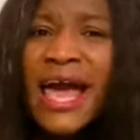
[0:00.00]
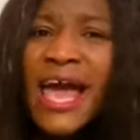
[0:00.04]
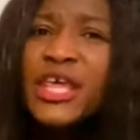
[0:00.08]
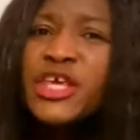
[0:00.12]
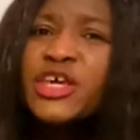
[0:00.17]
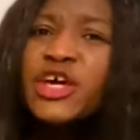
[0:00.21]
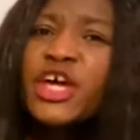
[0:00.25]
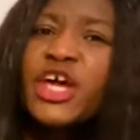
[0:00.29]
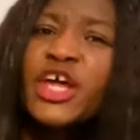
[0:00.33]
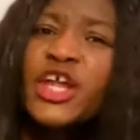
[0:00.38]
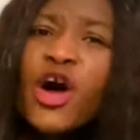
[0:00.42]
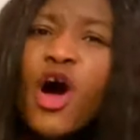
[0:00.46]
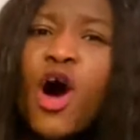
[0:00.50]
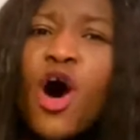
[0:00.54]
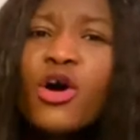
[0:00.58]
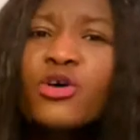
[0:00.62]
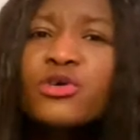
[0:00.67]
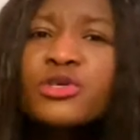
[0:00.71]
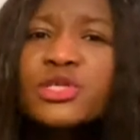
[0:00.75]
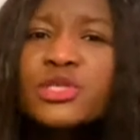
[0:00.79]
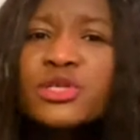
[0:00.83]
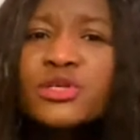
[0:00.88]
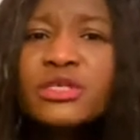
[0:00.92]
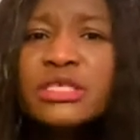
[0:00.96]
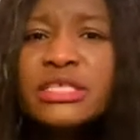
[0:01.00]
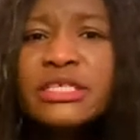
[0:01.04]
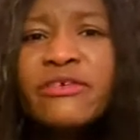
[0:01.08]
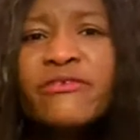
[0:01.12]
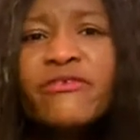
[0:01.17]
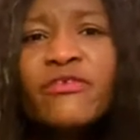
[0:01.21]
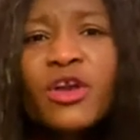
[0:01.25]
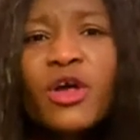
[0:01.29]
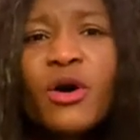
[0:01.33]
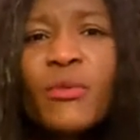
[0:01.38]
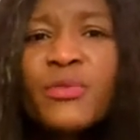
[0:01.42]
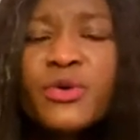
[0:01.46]
You can also
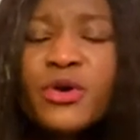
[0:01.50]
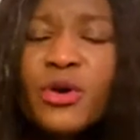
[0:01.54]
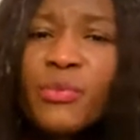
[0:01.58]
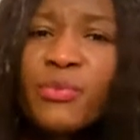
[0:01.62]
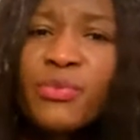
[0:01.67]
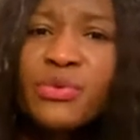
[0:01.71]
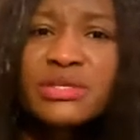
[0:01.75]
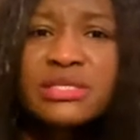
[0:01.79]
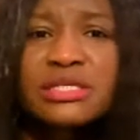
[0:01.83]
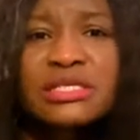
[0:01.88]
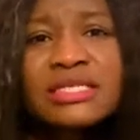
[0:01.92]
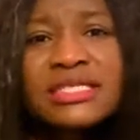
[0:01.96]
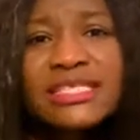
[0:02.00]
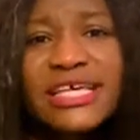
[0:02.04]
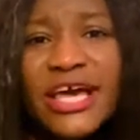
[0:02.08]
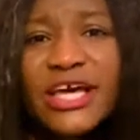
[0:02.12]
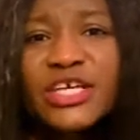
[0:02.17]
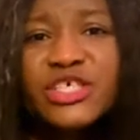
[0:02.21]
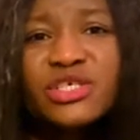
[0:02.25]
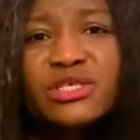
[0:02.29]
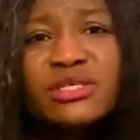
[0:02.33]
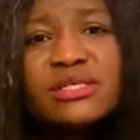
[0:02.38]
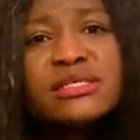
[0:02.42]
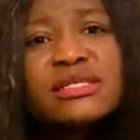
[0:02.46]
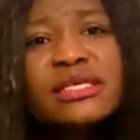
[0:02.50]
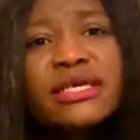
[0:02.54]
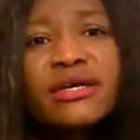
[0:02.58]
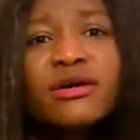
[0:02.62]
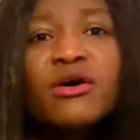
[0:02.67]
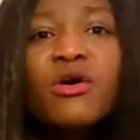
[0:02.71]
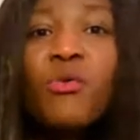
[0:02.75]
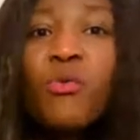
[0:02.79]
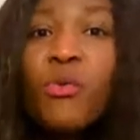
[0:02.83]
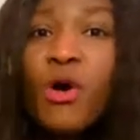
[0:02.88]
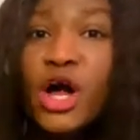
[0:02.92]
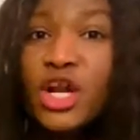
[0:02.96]
develop your presentation
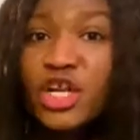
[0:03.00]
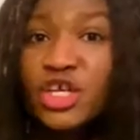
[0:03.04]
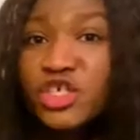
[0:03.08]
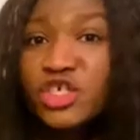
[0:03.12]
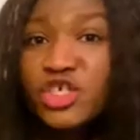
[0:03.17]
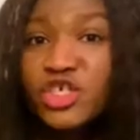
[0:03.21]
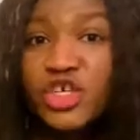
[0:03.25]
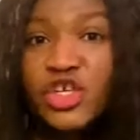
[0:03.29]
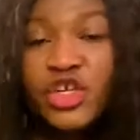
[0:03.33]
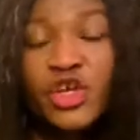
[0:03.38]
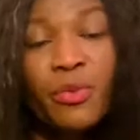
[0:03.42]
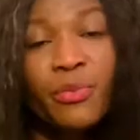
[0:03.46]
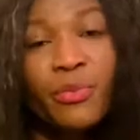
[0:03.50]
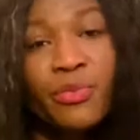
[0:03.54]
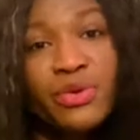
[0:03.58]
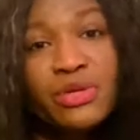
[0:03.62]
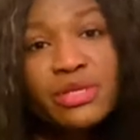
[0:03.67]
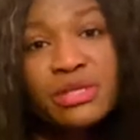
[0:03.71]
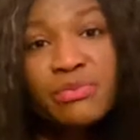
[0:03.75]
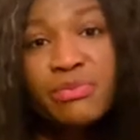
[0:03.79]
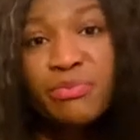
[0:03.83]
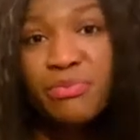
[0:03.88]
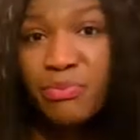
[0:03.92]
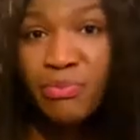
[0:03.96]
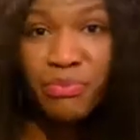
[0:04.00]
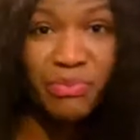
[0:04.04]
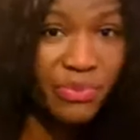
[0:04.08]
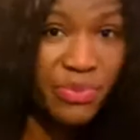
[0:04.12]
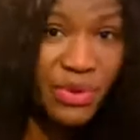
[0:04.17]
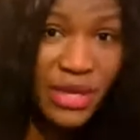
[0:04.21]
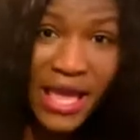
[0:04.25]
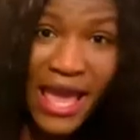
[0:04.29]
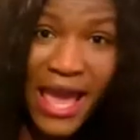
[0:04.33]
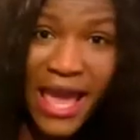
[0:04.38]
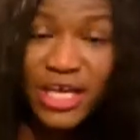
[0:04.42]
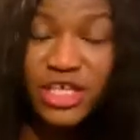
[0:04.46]
skill while you're doing your PhD
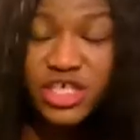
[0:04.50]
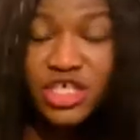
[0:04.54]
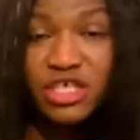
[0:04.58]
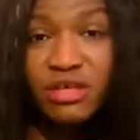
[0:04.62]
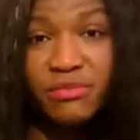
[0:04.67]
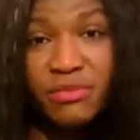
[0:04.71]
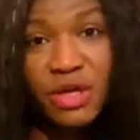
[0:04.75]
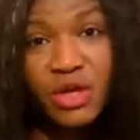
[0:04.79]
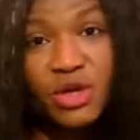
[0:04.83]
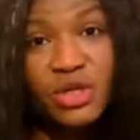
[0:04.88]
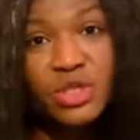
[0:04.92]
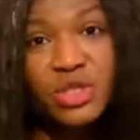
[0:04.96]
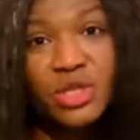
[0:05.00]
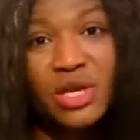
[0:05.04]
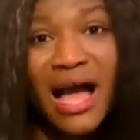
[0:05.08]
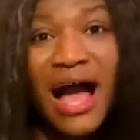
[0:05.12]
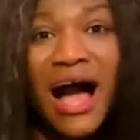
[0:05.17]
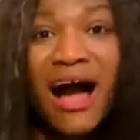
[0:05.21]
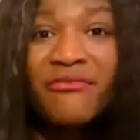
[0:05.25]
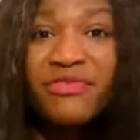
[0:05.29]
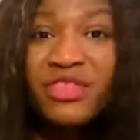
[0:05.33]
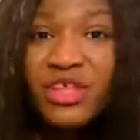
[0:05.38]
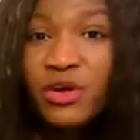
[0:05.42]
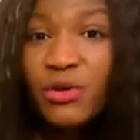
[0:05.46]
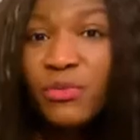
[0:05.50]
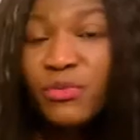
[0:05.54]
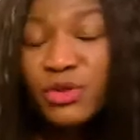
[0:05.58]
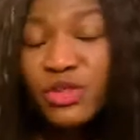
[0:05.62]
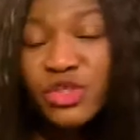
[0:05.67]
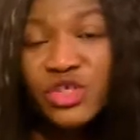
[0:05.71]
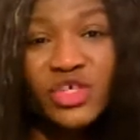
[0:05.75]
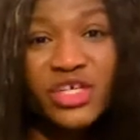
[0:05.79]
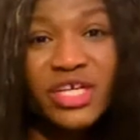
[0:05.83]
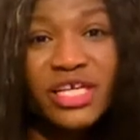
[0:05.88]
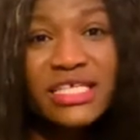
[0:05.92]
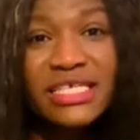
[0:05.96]
because you have the
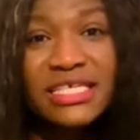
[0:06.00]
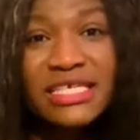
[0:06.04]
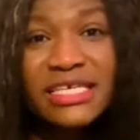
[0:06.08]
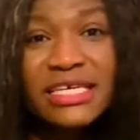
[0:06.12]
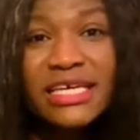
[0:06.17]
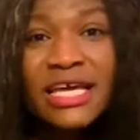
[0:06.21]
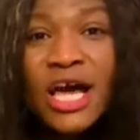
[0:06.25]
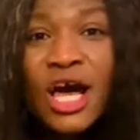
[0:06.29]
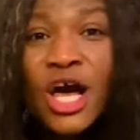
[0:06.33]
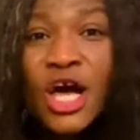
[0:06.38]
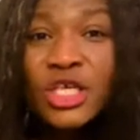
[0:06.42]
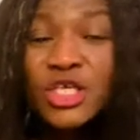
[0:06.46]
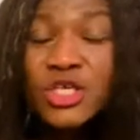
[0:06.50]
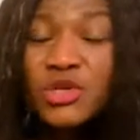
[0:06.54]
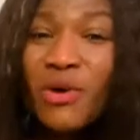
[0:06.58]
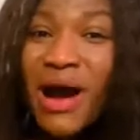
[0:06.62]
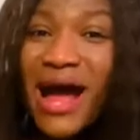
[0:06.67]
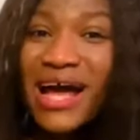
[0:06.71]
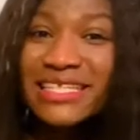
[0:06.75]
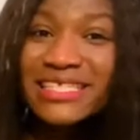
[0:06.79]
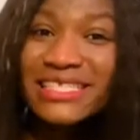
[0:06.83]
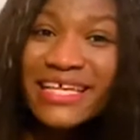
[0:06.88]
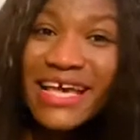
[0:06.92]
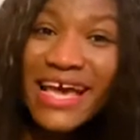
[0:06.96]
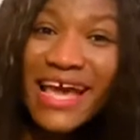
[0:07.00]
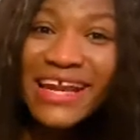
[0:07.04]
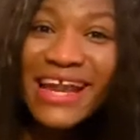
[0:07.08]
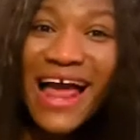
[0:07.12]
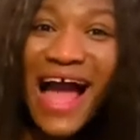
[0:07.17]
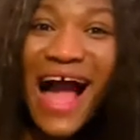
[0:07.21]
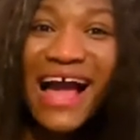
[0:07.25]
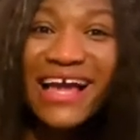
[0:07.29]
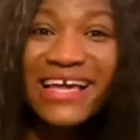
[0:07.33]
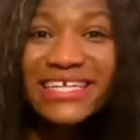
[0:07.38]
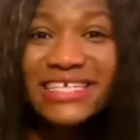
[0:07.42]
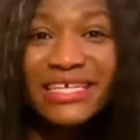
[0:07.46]
opportunity to attend
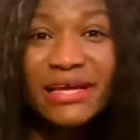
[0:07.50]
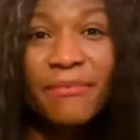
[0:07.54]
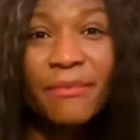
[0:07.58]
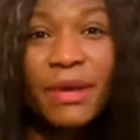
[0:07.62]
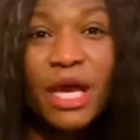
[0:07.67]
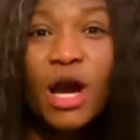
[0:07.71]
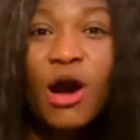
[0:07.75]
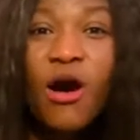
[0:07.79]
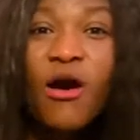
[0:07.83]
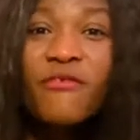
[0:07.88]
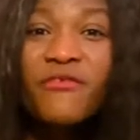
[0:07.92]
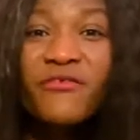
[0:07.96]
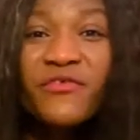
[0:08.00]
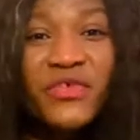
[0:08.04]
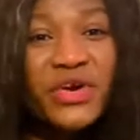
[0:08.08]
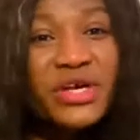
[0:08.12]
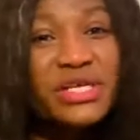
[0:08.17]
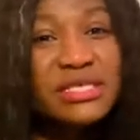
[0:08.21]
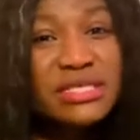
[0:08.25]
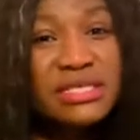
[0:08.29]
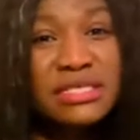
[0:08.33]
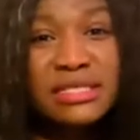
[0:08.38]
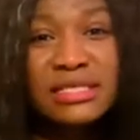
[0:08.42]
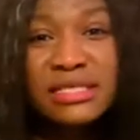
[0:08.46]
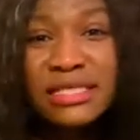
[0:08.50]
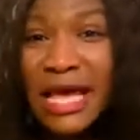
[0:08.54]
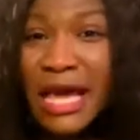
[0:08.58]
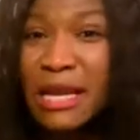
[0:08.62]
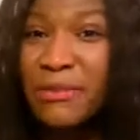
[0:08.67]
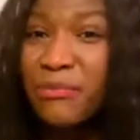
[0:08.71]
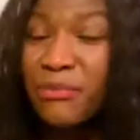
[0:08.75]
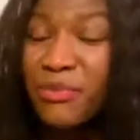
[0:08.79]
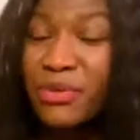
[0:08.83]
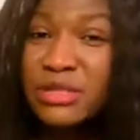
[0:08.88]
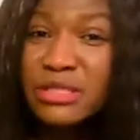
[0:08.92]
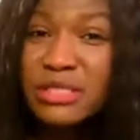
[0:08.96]
academic conferences
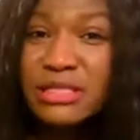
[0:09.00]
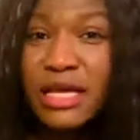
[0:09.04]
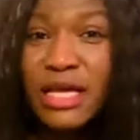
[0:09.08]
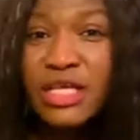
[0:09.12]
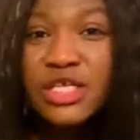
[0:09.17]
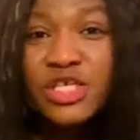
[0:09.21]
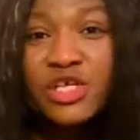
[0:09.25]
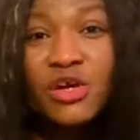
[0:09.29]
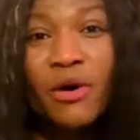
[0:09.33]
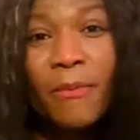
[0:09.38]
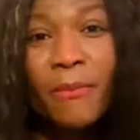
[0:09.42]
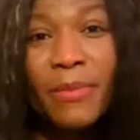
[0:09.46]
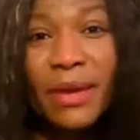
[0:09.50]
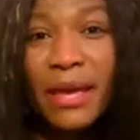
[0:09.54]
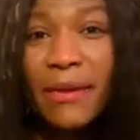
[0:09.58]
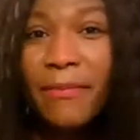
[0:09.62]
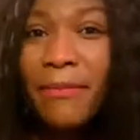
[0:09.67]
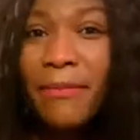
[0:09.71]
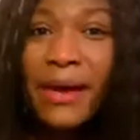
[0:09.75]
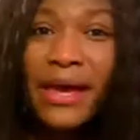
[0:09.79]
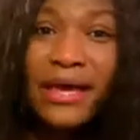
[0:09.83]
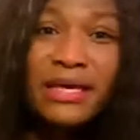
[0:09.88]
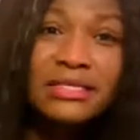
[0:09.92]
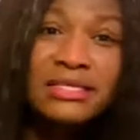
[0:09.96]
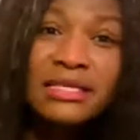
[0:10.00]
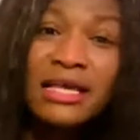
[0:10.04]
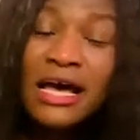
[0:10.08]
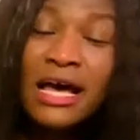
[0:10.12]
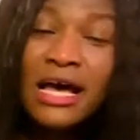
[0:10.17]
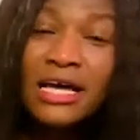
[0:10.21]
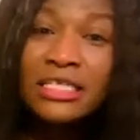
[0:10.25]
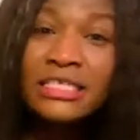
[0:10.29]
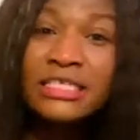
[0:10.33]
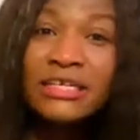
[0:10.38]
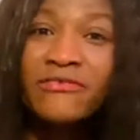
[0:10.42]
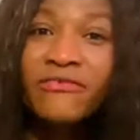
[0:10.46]
and present your papers,
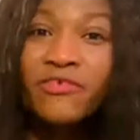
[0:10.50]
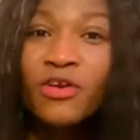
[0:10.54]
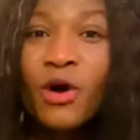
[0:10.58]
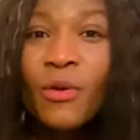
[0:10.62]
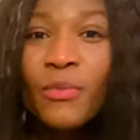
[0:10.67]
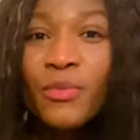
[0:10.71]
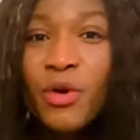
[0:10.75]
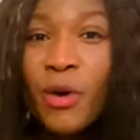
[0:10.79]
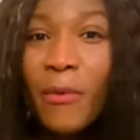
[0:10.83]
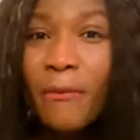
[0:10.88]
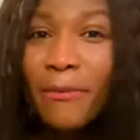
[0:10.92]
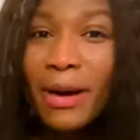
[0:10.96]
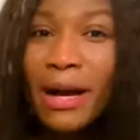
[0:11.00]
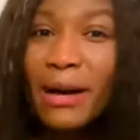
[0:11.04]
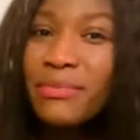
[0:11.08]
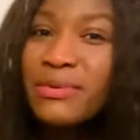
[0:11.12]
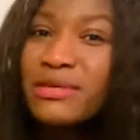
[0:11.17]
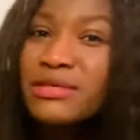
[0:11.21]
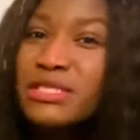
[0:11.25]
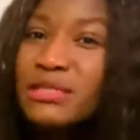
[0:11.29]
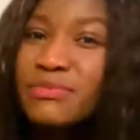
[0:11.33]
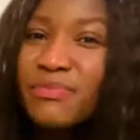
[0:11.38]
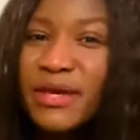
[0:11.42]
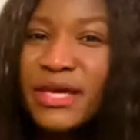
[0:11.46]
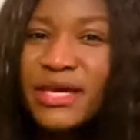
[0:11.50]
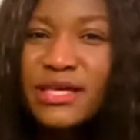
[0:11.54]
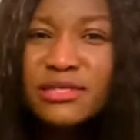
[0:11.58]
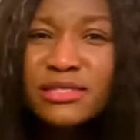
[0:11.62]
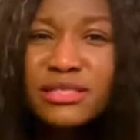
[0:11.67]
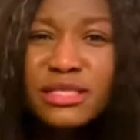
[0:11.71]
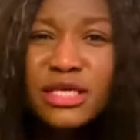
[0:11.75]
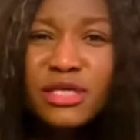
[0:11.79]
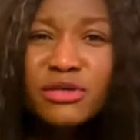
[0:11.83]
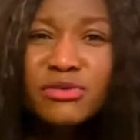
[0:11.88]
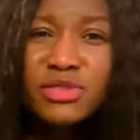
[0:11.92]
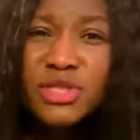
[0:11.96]
develop your public speaking
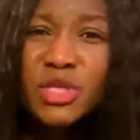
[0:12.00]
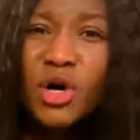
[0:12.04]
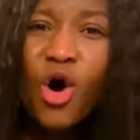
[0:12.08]
skills.